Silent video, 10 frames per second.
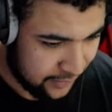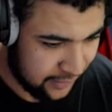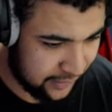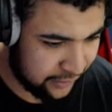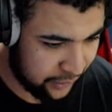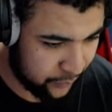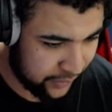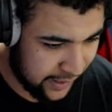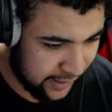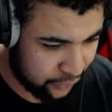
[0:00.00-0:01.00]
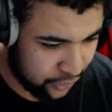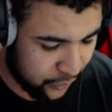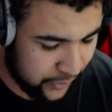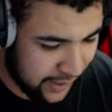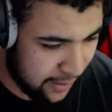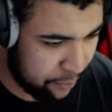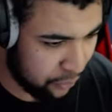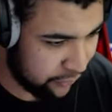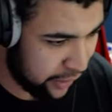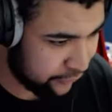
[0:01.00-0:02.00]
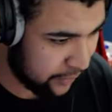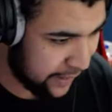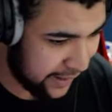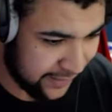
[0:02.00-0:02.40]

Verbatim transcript: Let's see what we get. Do we get a pull right off the bat?